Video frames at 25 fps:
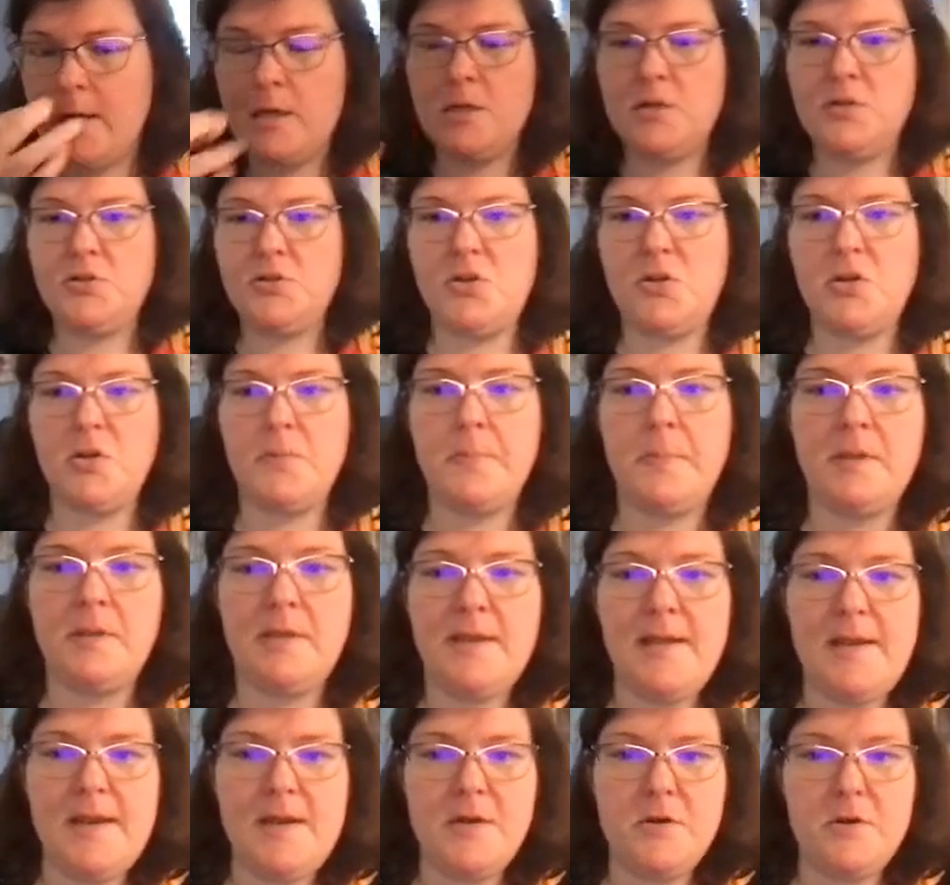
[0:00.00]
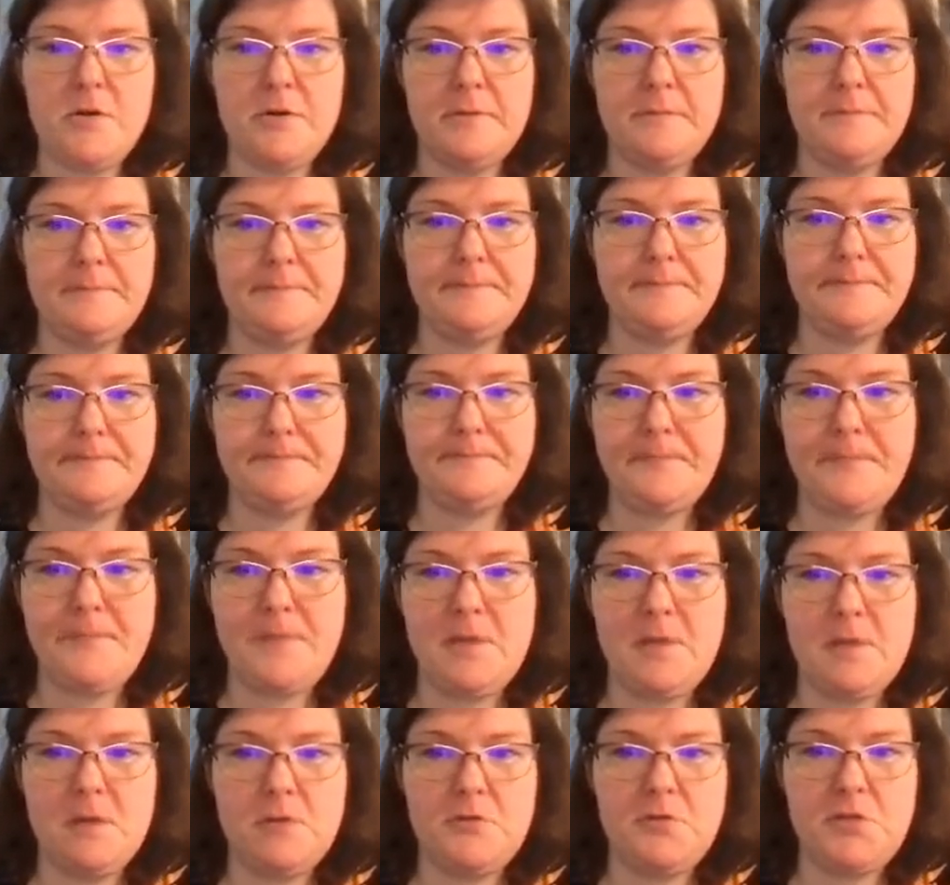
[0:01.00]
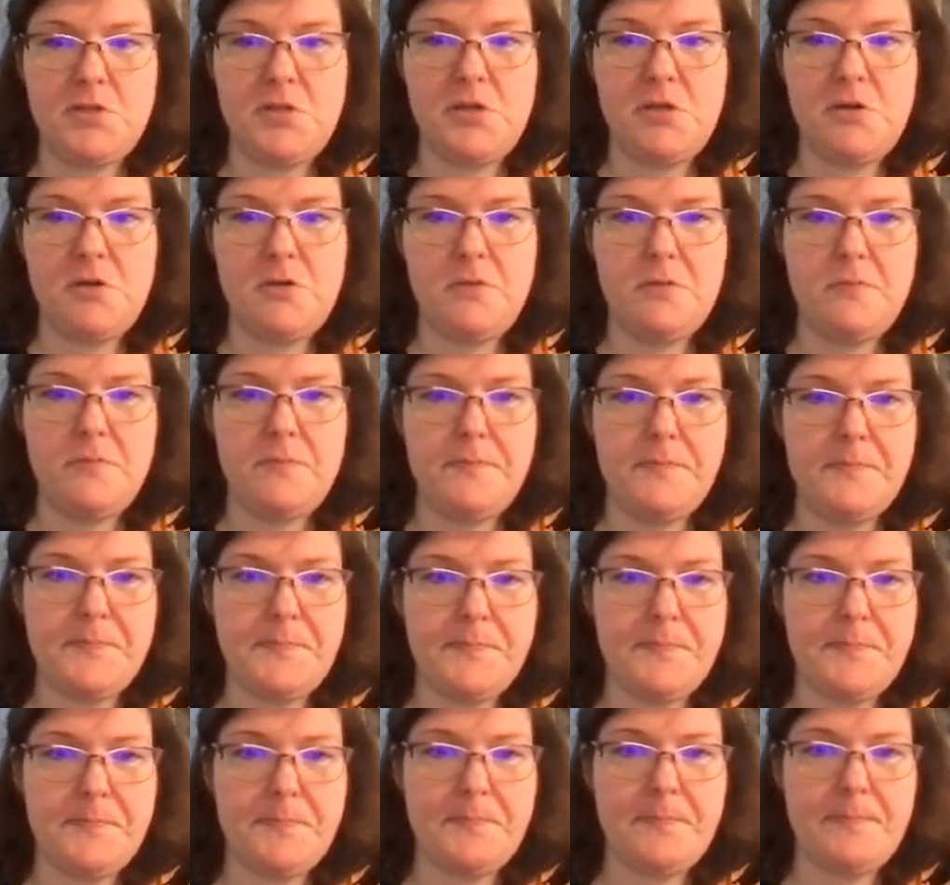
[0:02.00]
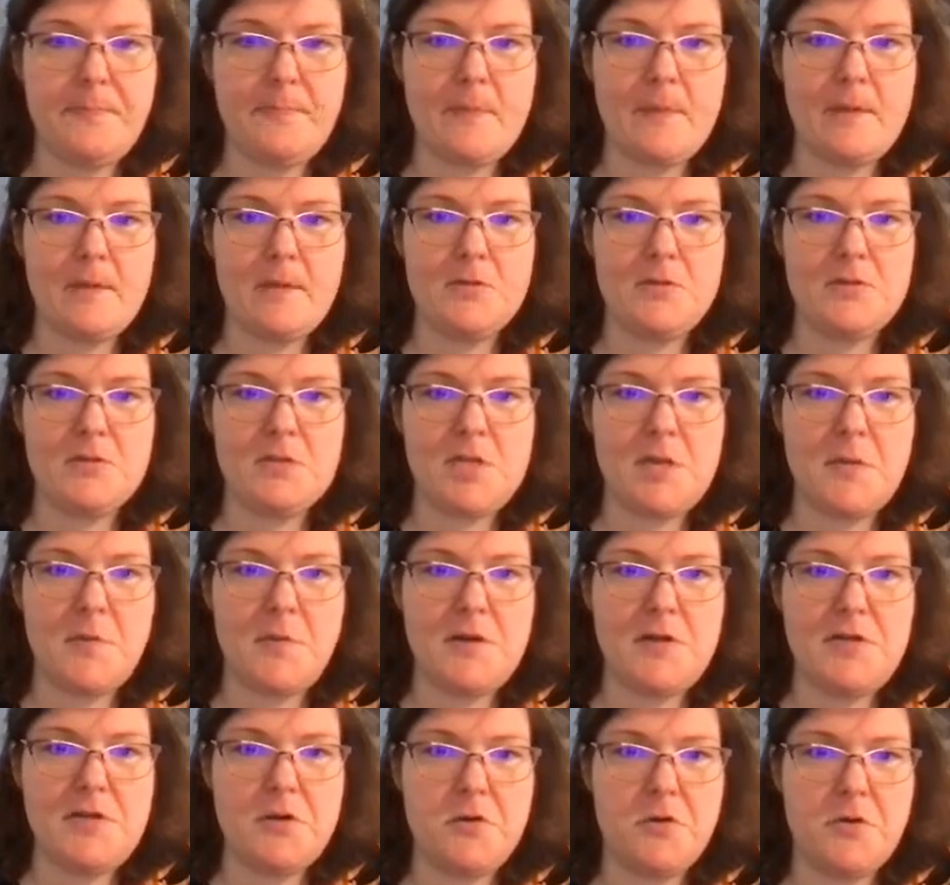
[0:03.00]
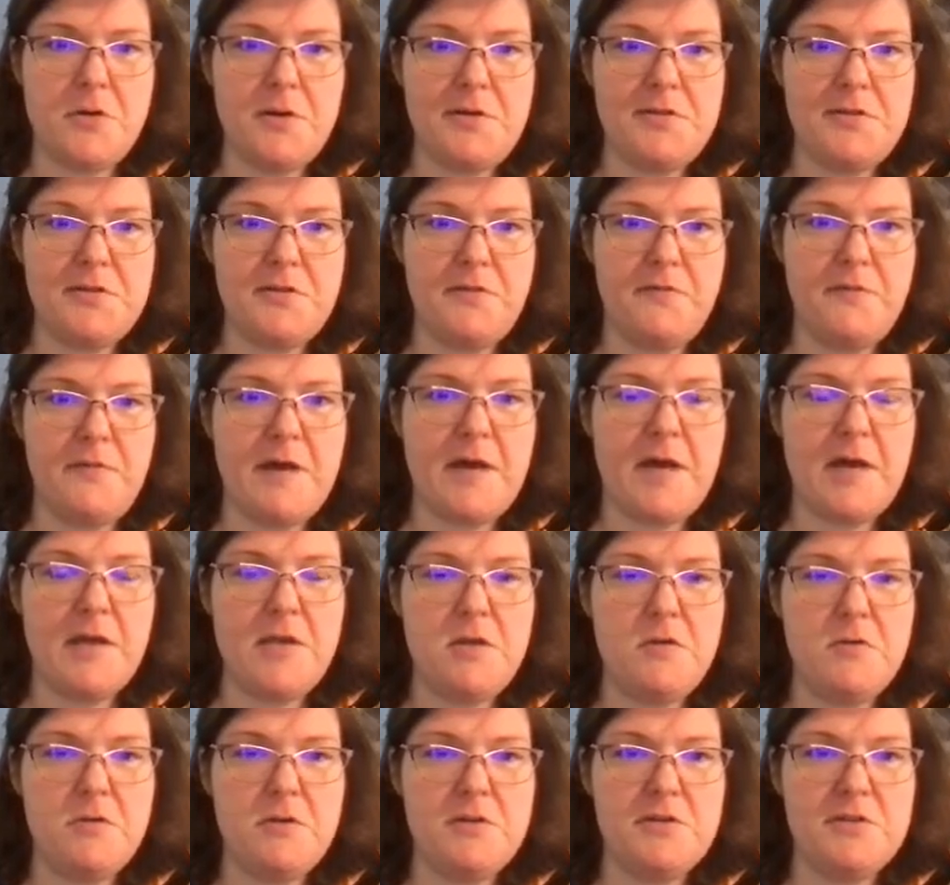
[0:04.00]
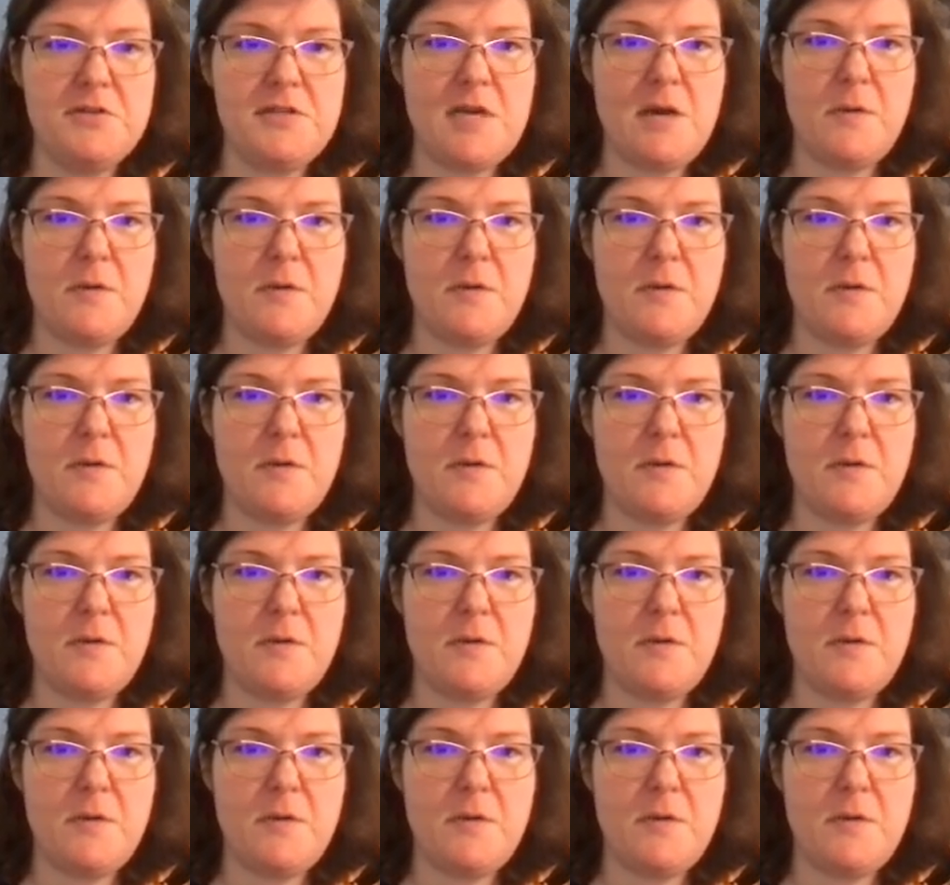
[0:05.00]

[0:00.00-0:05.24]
to your planner, too. So that way you increase the value, because that